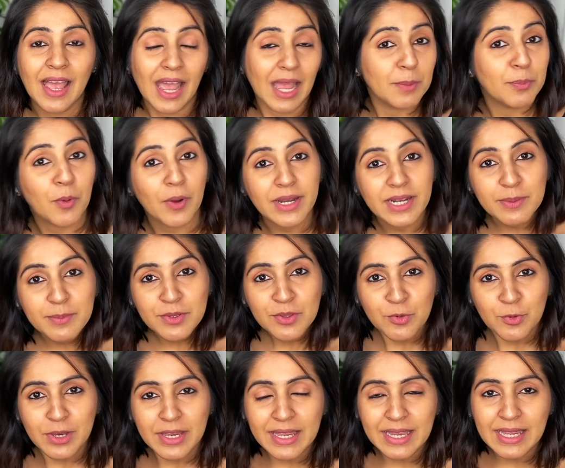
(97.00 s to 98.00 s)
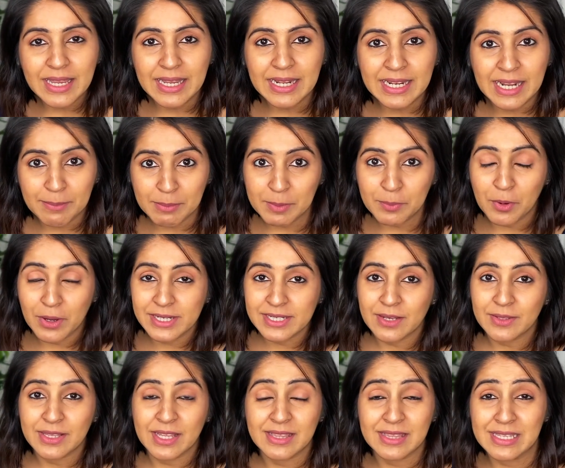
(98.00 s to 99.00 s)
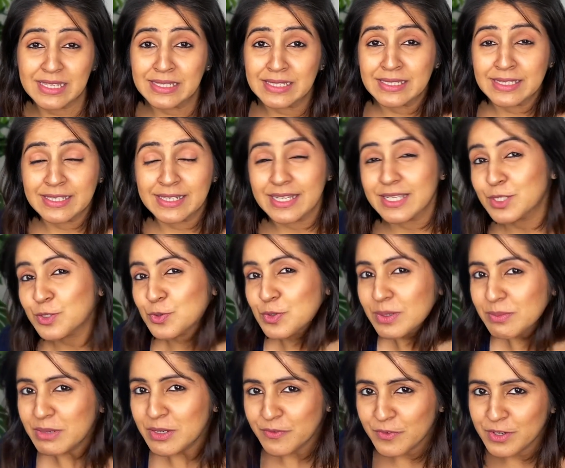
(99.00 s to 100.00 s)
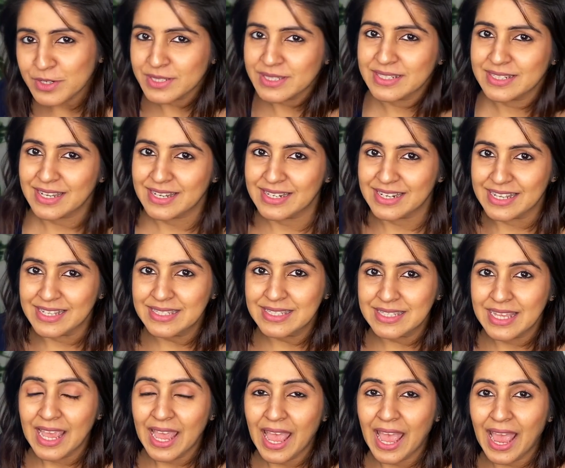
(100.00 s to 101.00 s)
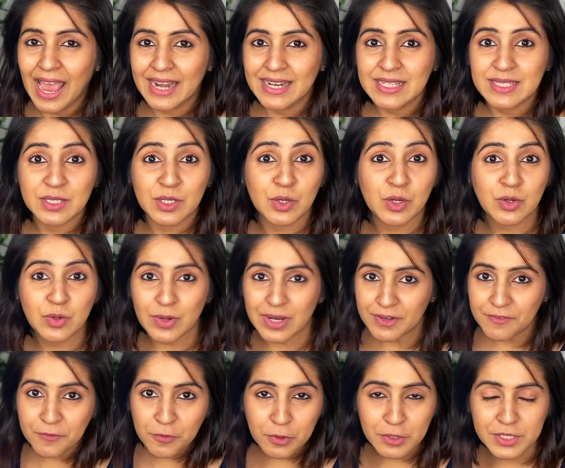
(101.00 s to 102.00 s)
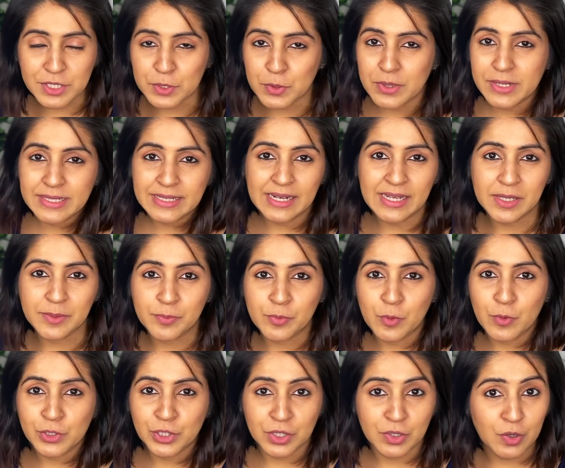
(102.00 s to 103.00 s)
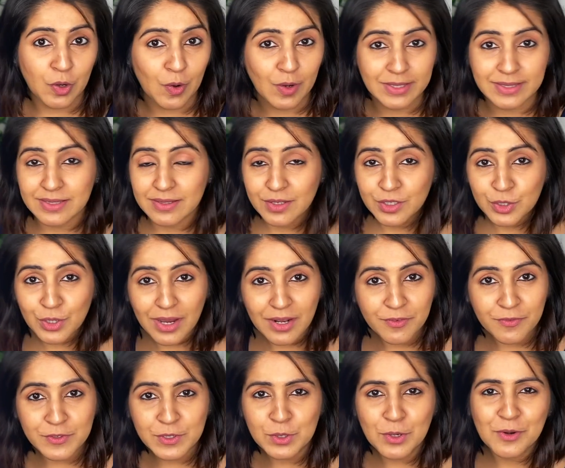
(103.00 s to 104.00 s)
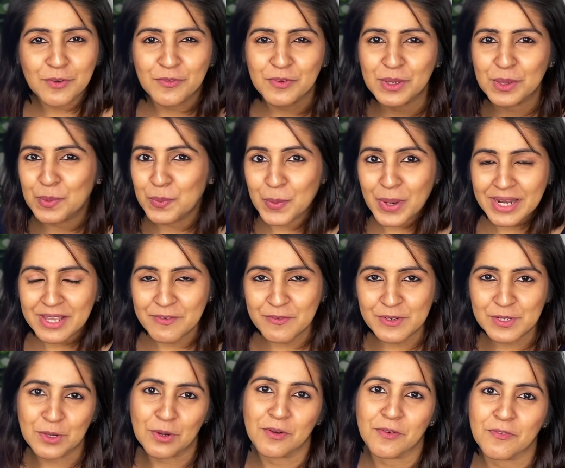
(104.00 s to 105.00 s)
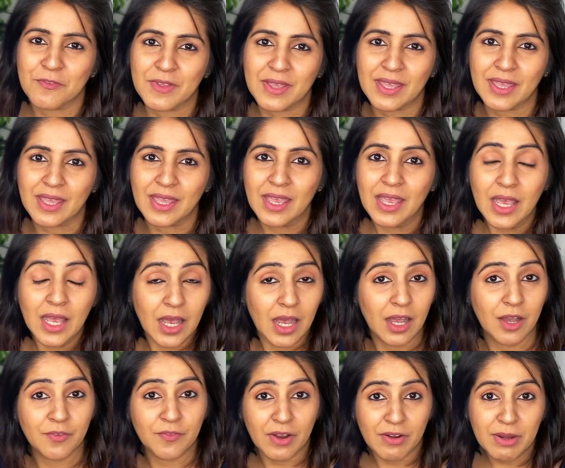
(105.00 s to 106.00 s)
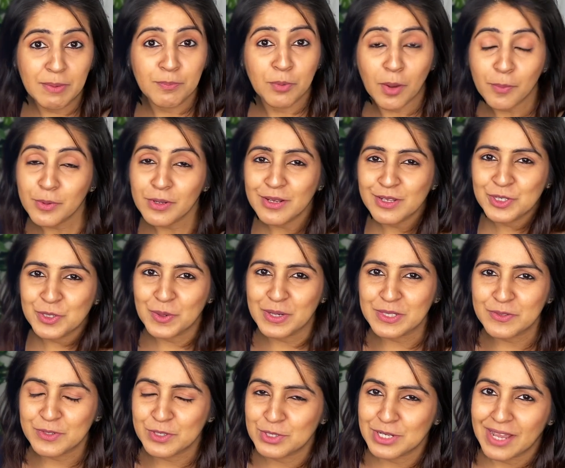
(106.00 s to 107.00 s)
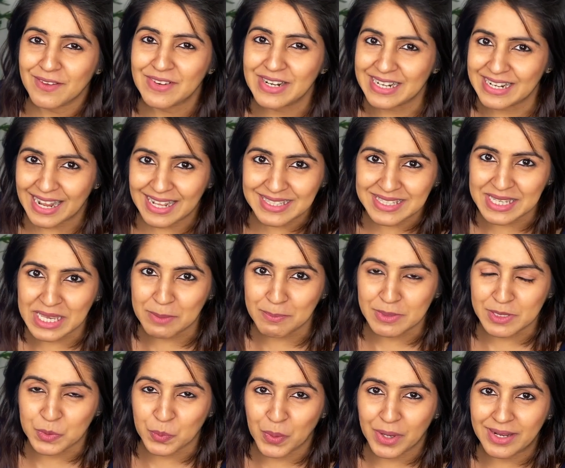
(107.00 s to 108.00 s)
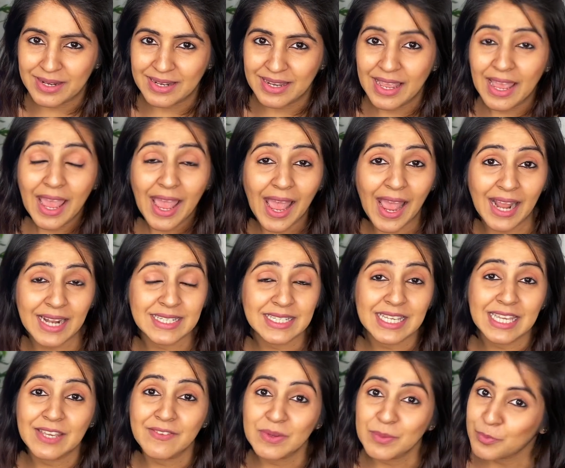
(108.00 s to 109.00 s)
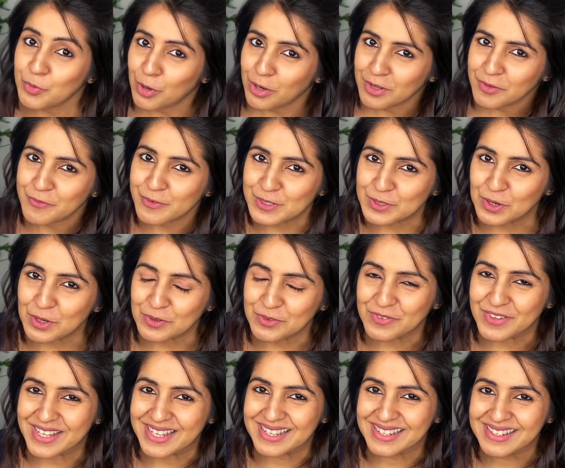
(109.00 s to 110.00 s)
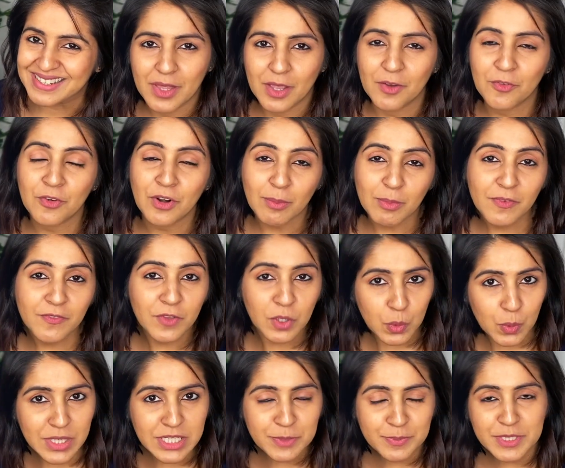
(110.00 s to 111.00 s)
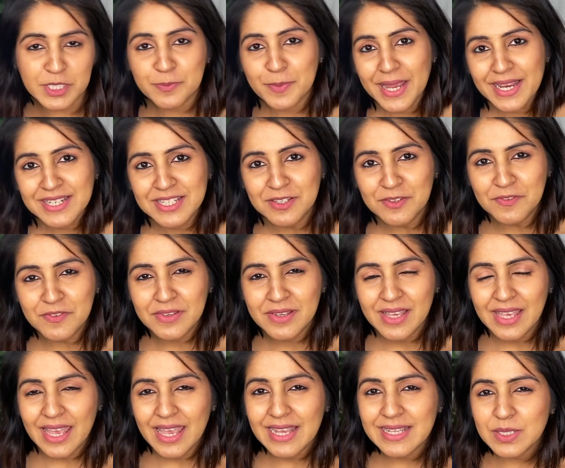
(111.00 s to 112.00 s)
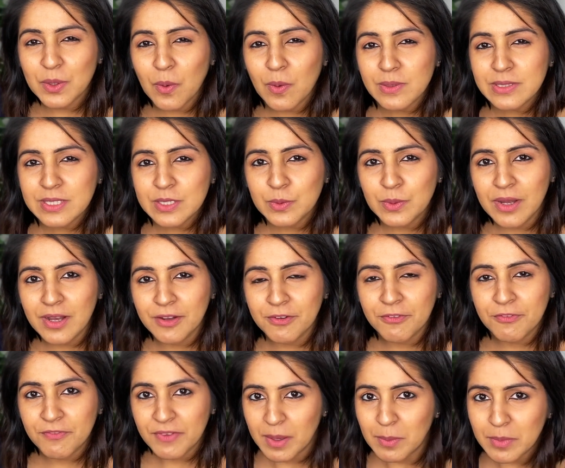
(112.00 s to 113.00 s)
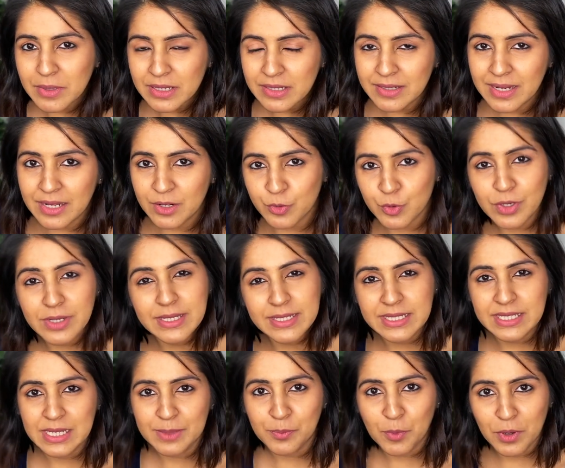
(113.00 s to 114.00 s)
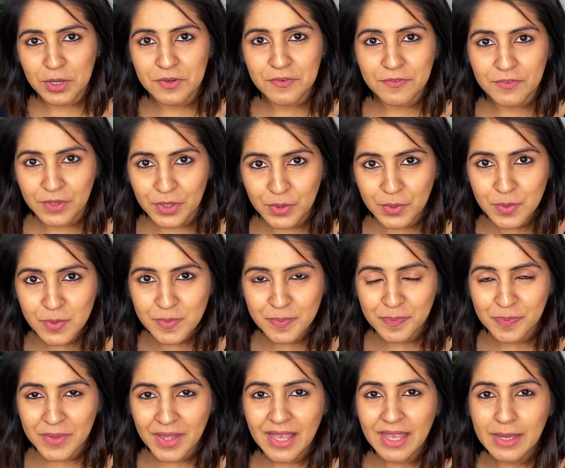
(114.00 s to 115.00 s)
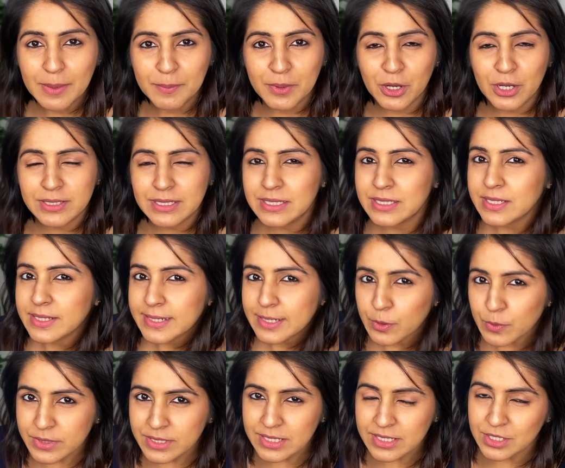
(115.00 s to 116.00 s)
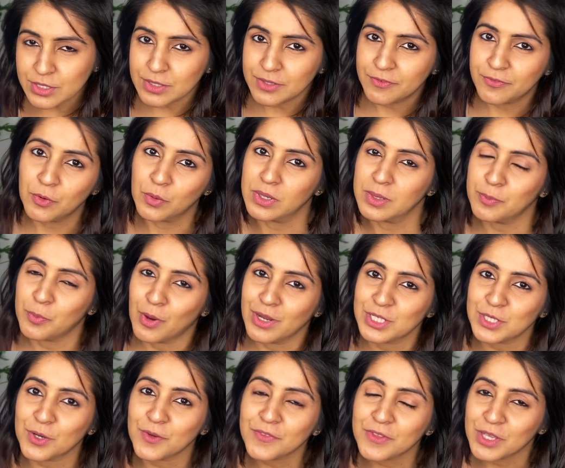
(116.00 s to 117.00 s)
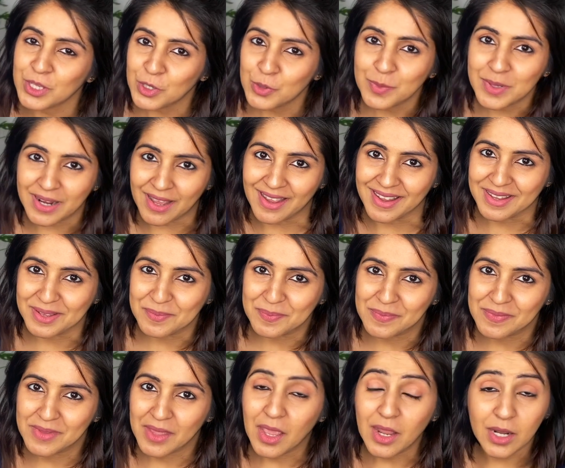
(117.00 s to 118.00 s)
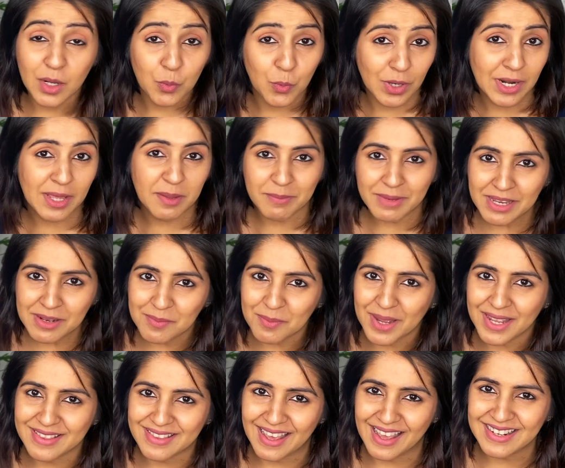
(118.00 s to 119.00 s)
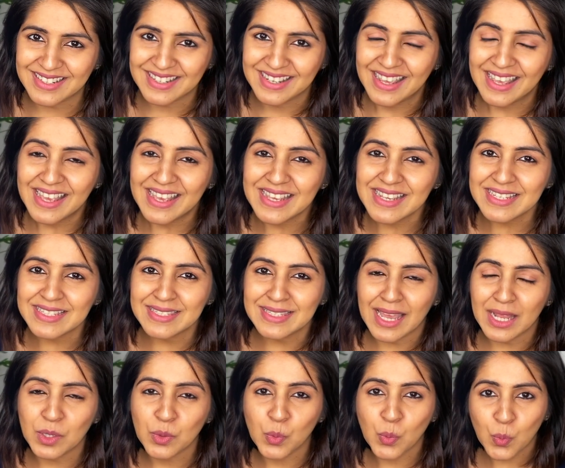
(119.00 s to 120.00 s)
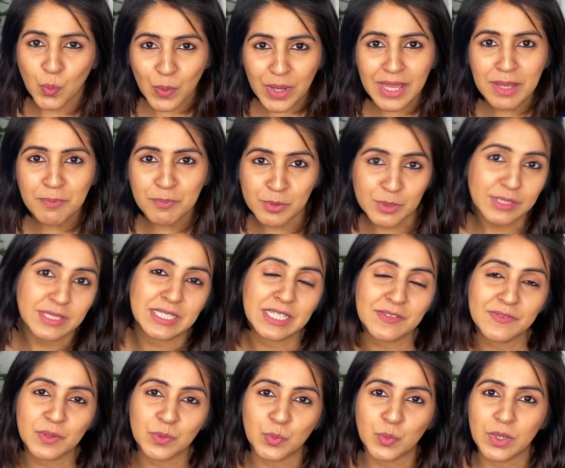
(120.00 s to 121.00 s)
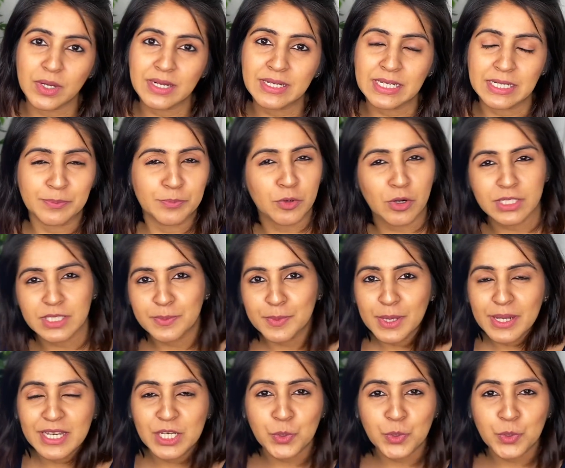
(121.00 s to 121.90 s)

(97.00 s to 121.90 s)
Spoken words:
At point number 3, let me point out that this is an extremely versatile lens and is great for a storytelling approach across child photography, wedding photography, a very popular choice for travel and landscape as well, and even product photography. From a viewer's perspective, it's also a familiar and realistic point of view because it's closest to the focal point of the human eye. Now, what I mean by that is that we perceive the world at approximately